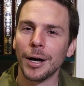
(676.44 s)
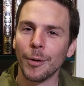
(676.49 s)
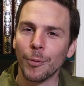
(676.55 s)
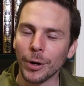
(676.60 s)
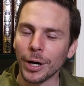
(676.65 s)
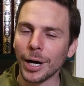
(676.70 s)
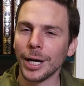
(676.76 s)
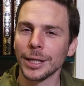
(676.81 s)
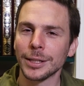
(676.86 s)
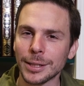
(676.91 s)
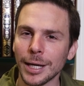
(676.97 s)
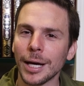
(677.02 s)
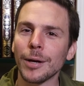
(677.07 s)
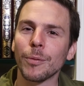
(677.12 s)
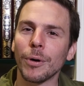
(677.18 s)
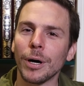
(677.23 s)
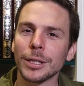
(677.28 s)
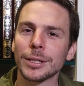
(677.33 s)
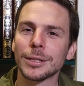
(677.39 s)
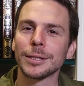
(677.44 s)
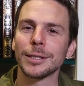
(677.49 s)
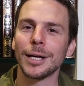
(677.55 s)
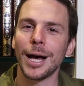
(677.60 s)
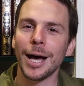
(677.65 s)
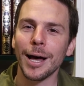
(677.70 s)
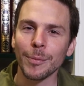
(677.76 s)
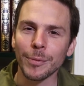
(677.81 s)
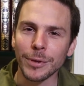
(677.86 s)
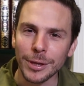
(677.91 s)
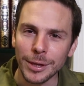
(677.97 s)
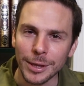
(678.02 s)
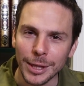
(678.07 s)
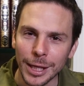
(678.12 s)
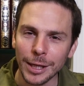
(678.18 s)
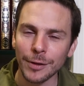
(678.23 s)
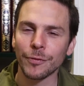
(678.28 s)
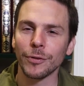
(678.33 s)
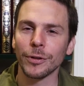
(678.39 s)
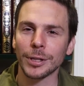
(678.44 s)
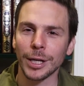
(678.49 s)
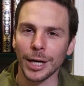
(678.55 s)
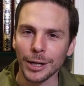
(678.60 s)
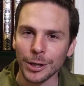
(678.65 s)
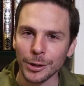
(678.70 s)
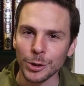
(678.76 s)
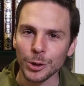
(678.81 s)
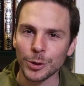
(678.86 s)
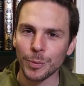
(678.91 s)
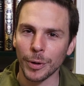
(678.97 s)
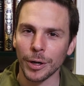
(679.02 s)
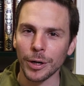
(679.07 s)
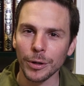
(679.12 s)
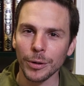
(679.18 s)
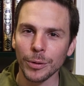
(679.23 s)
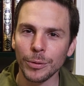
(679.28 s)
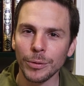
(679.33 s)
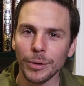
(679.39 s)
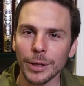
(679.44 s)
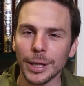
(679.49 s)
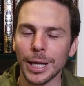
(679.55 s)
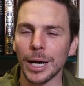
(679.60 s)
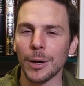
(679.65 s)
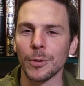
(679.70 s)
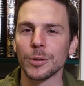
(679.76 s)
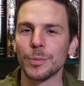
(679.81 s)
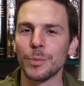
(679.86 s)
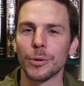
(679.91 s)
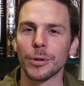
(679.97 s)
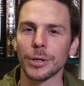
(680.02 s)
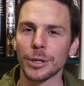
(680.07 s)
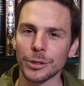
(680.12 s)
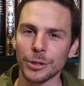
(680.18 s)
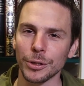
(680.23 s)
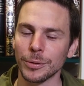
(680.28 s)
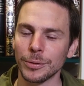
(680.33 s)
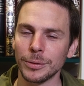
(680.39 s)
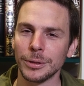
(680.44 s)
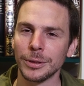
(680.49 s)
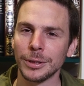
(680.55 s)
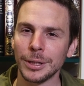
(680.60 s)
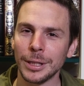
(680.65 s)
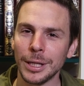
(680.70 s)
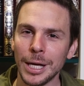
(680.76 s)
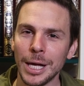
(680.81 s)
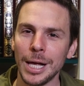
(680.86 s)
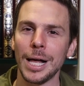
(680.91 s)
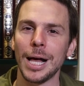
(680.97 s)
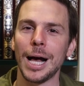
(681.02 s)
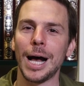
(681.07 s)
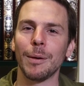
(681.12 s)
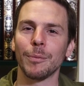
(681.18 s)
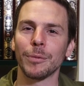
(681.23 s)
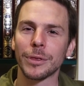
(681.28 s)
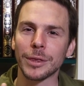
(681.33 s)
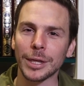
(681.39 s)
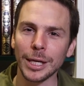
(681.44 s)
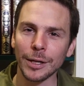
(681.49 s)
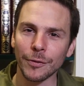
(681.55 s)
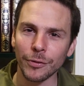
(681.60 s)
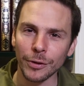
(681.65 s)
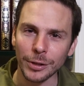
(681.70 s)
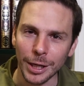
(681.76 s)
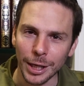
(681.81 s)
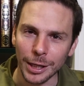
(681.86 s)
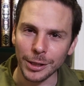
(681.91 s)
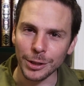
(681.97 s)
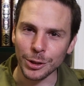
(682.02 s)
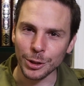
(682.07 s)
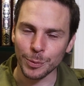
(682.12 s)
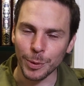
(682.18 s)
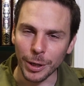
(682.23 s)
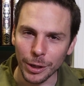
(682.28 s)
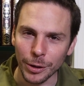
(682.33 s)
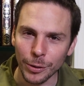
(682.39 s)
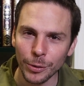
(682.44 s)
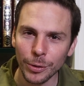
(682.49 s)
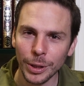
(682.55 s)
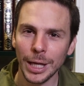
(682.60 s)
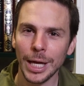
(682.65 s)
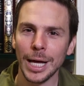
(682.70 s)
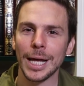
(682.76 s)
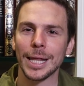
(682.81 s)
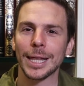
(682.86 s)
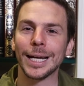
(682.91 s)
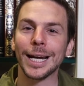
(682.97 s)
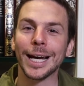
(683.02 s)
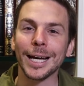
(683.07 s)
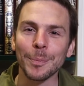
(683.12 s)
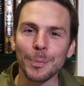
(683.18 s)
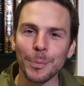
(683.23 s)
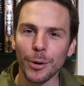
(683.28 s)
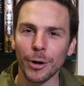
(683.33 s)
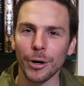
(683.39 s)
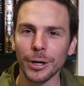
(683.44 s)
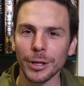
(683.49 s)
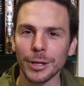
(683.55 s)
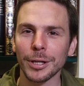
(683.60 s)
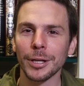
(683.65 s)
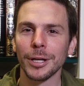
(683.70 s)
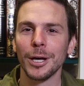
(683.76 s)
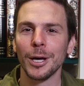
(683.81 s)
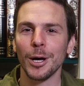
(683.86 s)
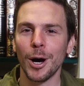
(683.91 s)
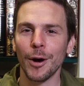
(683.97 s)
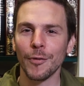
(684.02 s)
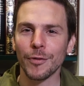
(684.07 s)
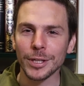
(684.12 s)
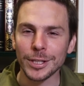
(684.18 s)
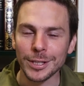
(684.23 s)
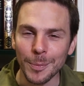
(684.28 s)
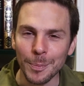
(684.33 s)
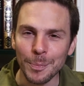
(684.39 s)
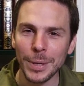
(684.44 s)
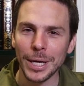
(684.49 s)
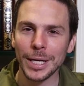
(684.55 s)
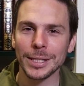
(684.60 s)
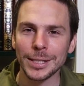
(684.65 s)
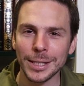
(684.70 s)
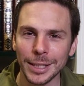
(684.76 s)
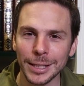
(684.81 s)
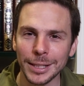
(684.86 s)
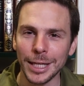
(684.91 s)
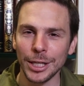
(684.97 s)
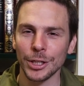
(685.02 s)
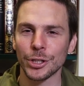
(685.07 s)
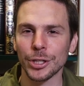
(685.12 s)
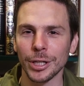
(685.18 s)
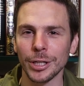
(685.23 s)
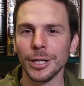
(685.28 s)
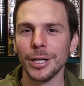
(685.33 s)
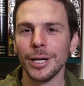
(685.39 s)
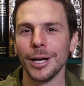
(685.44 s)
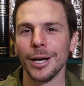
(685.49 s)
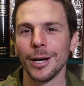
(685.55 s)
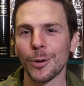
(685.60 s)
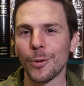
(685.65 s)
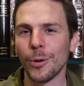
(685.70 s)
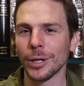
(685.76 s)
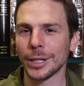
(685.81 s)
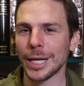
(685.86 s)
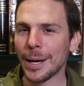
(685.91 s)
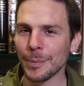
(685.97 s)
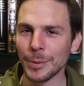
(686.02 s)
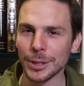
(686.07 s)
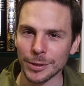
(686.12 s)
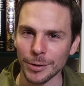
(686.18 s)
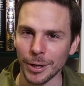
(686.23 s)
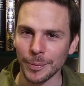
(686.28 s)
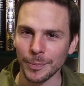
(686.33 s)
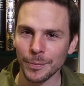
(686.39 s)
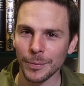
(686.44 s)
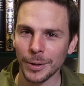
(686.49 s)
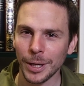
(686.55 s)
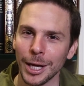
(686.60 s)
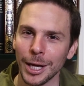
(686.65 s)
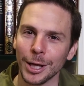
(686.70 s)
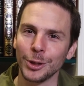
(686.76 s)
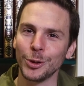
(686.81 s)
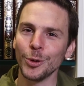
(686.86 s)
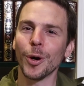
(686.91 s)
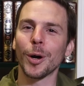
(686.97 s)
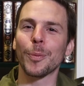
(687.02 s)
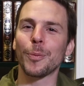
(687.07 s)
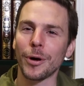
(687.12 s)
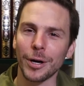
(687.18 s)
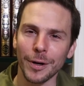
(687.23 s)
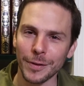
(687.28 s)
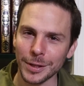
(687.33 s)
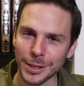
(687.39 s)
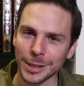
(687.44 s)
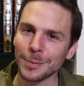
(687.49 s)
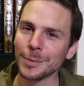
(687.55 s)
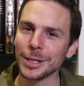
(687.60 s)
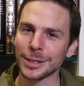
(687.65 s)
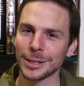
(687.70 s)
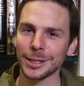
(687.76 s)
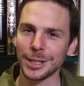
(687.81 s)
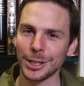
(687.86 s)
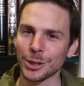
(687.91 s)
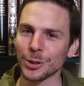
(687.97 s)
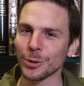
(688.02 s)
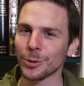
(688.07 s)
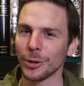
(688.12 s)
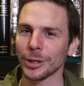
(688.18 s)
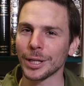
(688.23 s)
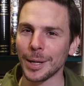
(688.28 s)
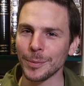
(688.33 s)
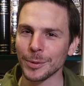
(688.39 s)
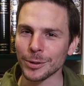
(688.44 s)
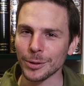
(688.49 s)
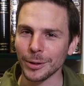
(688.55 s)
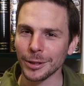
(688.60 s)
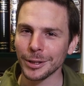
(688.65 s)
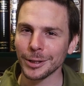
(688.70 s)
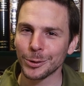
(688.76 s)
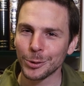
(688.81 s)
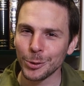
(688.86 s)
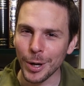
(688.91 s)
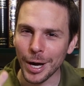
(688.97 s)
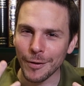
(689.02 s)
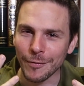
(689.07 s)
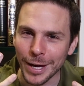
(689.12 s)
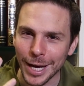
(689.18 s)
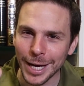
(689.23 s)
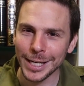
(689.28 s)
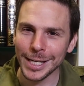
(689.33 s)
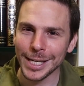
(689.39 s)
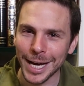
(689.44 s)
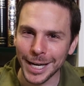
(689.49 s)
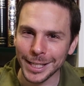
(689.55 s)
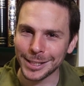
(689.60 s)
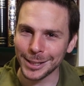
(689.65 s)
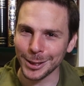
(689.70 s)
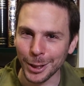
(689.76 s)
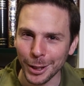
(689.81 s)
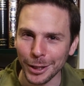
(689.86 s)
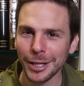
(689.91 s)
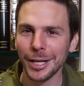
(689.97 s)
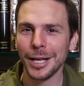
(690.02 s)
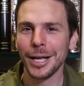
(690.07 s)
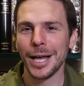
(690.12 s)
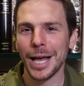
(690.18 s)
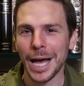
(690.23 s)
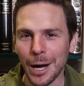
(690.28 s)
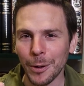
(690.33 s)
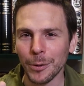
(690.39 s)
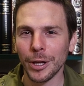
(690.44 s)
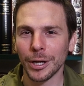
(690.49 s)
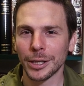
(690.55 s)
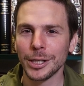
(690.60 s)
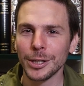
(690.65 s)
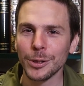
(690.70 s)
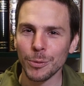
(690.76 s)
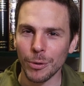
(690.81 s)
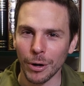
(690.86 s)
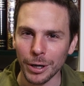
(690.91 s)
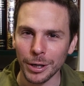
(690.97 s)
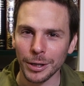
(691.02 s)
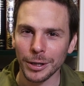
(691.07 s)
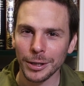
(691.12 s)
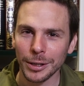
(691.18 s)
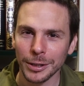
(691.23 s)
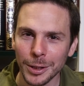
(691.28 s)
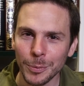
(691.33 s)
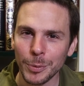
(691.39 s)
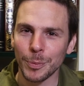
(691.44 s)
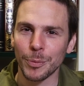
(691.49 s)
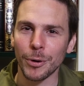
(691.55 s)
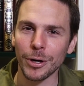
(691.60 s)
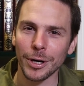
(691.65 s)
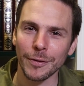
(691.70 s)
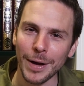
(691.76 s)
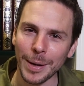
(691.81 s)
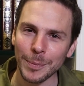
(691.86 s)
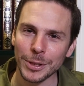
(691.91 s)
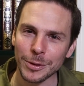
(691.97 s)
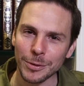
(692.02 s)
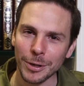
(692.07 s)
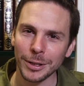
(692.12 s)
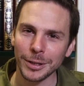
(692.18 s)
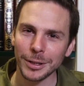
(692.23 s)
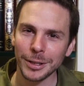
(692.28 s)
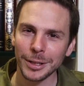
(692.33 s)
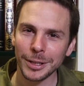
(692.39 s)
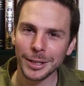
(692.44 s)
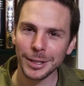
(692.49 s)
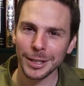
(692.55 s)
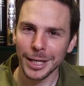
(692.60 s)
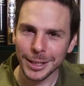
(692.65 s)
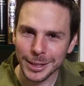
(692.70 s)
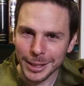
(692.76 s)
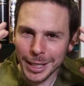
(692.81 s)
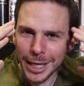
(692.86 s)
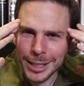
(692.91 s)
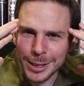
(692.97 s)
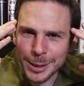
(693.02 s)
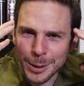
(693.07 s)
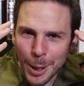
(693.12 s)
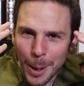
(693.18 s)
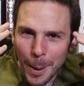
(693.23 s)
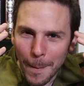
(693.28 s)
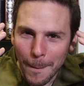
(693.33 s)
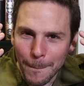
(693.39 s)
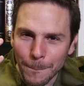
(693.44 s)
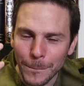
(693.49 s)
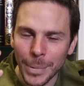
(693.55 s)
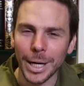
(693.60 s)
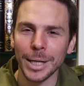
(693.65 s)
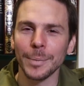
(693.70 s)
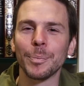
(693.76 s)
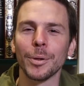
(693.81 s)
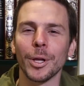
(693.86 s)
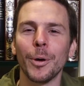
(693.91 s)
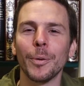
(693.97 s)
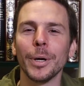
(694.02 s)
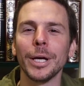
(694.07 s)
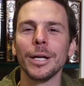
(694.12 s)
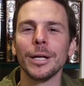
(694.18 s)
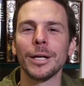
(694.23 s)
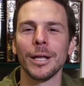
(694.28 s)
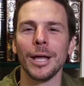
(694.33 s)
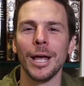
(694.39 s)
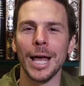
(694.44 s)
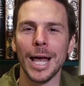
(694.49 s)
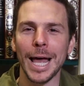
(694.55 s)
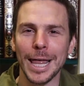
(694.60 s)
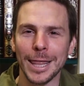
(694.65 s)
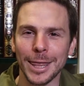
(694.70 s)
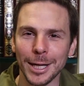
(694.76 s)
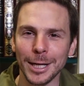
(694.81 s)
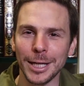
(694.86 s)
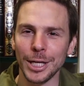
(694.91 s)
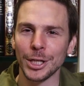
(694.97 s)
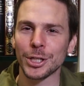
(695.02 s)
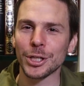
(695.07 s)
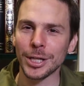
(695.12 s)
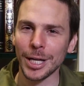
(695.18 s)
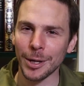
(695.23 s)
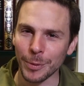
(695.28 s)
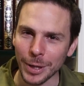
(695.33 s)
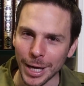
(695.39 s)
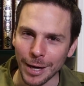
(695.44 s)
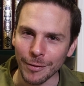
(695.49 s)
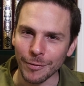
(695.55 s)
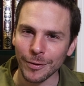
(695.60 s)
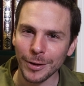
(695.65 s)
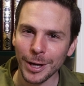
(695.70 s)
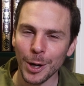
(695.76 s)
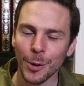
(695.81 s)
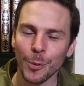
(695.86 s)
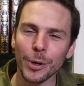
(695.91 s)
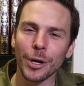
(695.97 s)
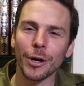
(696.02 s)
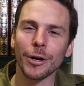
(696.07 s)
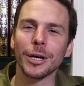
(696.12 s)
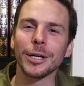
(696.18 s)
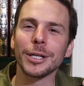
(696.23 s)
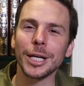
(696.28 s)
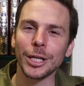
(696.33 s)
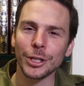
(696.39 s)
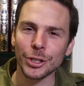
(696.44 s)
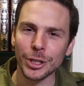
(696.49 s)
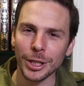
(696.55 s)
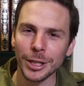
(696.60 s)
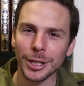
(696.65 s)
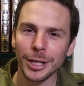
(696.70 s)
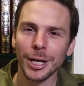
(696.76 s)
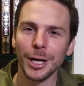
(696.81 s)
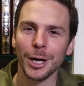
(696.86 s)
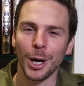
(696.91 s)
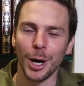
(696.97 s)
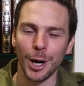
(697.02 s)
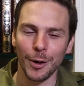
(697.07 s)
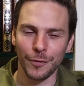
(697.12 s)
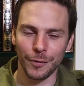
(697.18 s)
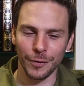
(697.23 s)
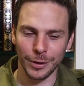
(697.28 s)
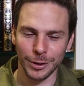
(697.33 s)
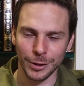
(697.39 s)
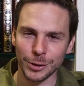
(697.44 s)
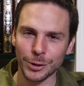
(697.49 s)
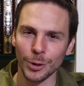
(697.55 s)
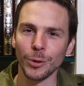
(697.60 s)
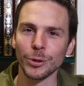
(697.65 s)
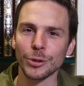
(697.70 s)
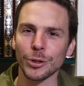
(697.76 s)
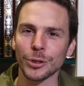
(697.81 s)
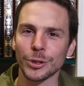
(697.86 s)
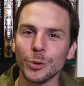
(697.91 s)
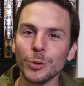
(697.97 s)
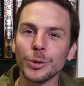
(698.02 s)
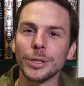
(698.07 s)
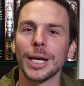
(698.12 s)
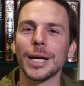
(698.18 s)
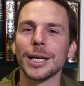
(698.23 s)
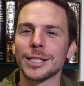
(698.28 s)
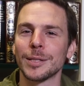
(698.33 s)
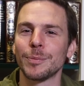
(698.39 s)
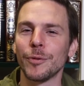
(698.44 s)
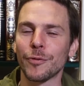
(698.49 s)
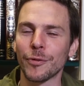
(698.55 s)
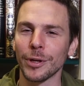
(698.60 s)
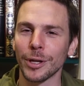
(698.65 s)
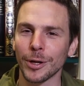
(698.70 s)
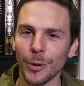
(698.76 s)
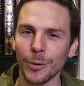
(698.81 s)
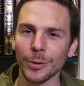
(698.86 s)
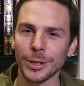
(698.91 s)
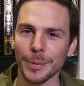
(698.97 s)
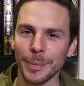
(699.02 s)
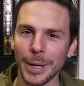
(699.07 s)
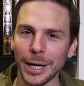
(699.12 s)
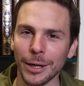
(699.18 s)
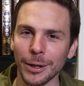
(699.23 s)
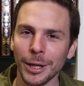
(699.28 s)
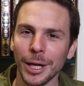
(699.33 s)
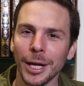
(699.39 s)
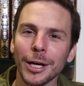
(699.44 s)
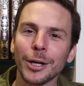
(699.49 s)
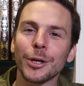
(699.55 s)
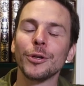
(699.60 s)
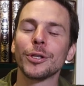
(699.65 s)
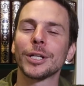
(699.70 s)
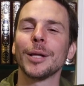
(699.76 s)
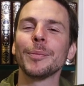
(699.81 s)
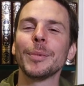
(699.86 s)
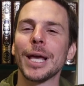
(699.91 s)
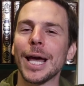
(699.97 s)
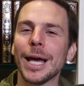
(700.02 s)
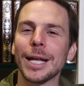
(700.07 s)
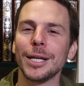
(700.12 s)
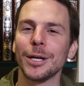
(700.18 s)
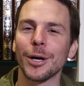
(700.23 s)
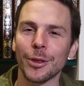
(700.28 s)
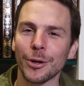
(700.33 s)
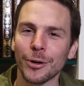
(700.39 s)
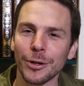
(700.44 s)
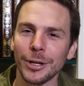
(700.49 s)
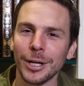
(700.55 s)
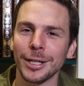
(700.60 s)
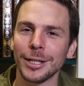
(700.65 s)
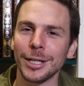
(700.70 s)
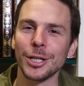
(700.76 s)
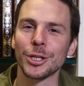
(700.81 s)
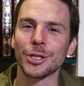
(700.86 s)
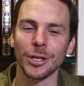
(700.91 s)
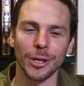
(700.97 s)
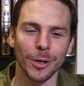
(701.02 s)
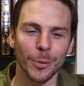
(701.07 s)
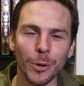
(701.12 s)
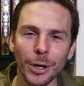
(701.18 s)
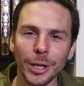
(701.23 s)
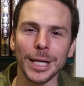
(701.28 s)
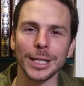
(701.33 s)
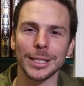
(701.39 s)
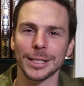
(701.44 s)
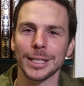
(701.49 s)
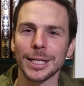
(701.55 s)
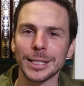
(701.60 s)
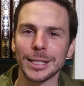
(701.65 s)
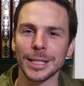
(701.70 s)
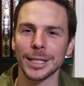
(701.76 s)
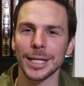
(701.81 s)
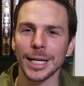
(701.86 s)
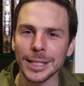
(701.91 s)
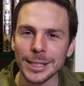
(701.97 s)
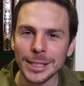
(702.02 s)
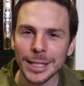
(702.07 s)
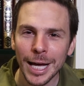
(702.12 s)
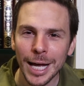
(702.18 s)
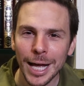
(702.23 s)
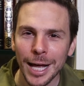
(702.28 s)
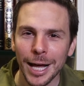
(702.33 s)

what I said was, I'm thankful to HaKadosh Baruch Hu that I was born a Jew. I'm thankful to HaKadosh Baruch Hu that I am part of this amazing nation called Am Yisrael. You are part of this amazing nation called Am Yisrael. Do you have any idea how lucky you are to be part of Am Yisrael? It's mind-blowing, the nation that we have. We are a nation of soldiers who dance before they go into battle. Could you tell me any other nation in the world that sings and dances